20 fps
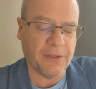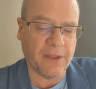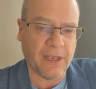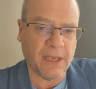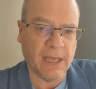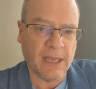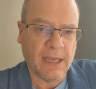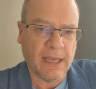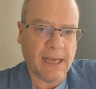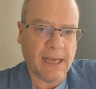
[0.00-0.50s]

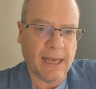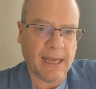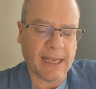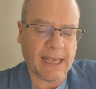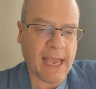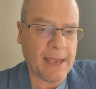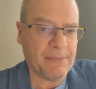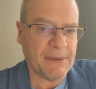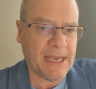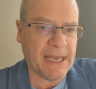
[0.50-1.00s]
The
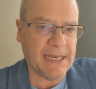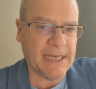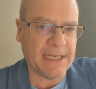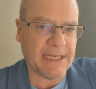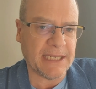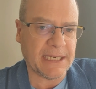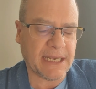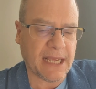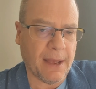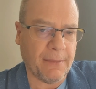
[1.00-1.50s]
Cape
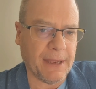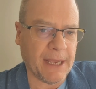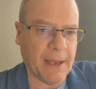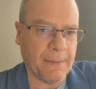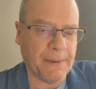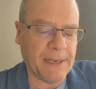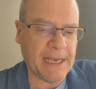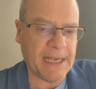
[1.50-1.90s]
Guineas is coming up.